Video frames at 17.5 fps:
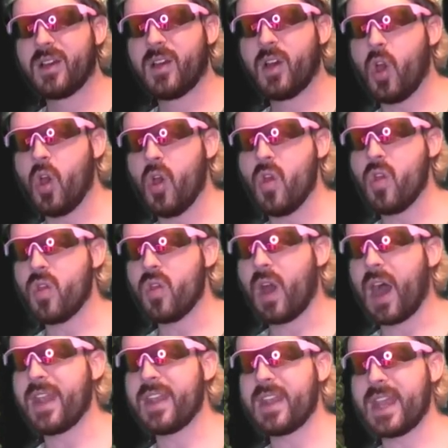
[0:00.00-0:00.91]
Who?
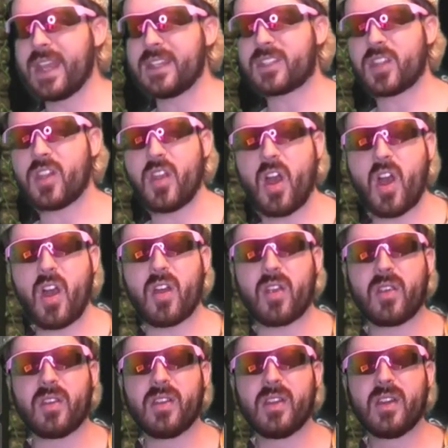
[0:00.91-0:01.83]
I need to
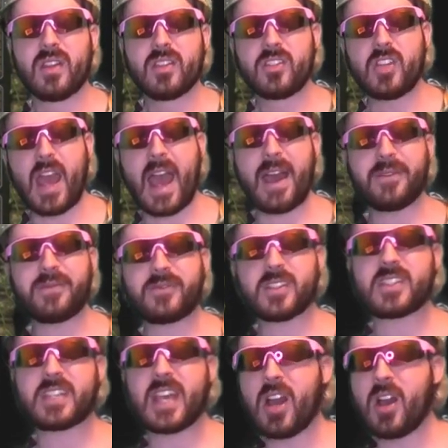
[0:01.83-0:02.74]
know. You have
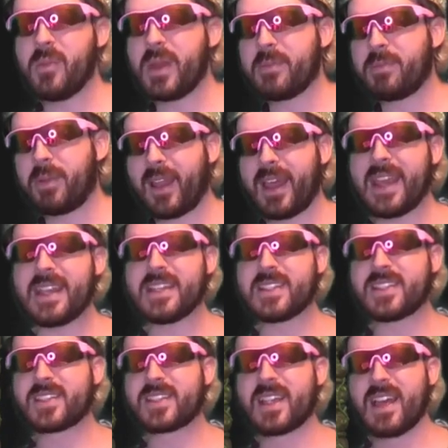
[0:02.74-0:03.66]
to tell me, please.